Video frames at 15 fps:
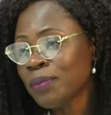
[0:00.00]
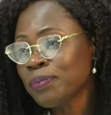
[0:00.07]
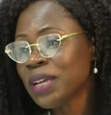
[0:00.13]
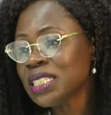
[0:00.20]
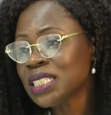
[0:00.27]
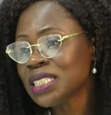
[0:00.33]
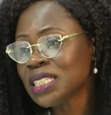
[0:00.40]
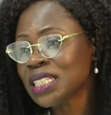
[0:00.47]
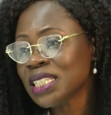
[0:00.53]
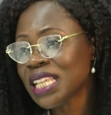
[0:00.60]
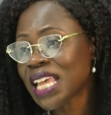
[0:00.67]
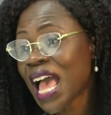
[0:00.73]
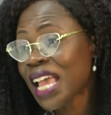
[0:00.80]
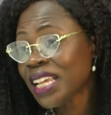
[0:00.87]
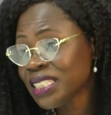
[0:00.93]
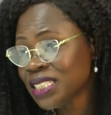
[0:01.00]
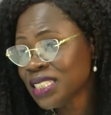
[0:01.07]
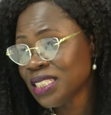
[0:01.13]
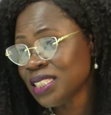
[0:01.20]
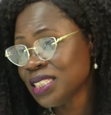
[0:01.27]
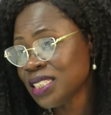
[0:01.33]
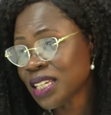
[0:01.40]
mentioning the IT
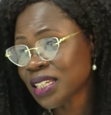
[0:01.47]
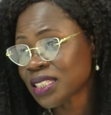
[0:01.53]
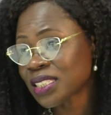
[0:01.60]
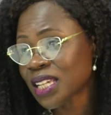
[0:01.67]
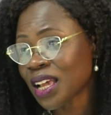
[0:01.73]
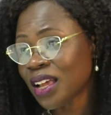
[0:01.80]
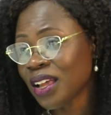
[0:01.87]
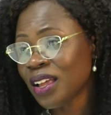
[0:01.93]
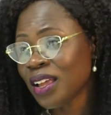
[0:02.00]
sector.